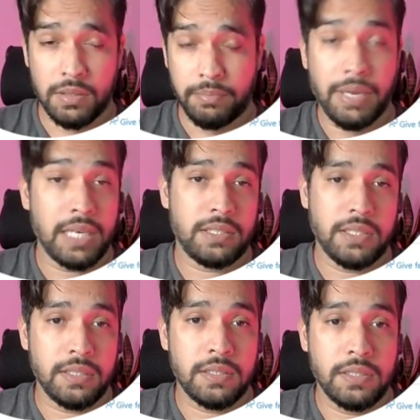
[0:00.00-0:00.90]
managed
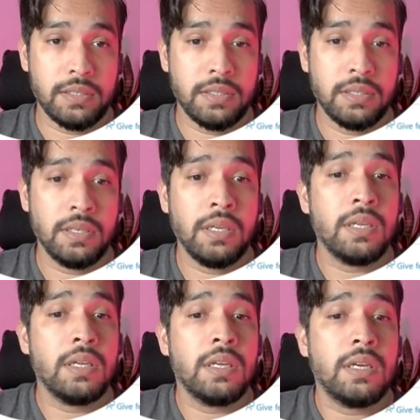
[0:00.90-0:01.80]
instance.
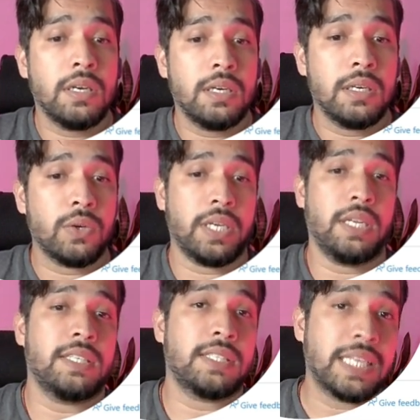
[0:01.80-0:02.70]
Okay,
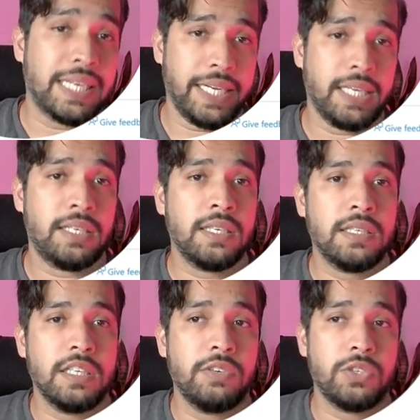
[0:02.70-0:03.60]
let's create
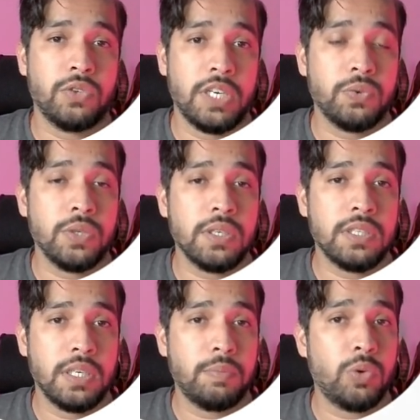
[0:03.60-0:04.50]
the virtual network. The
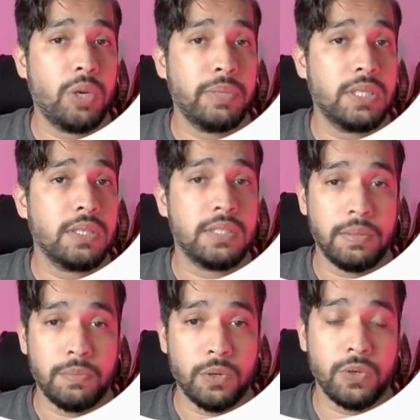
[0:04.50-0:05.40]
deployment is in
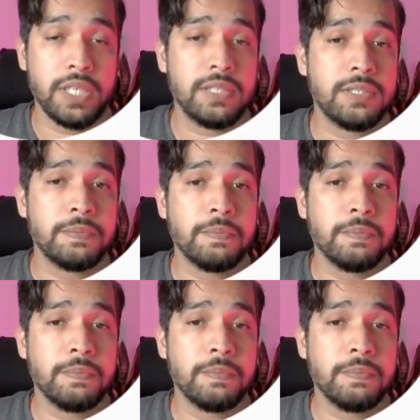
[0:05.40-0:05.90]
progress.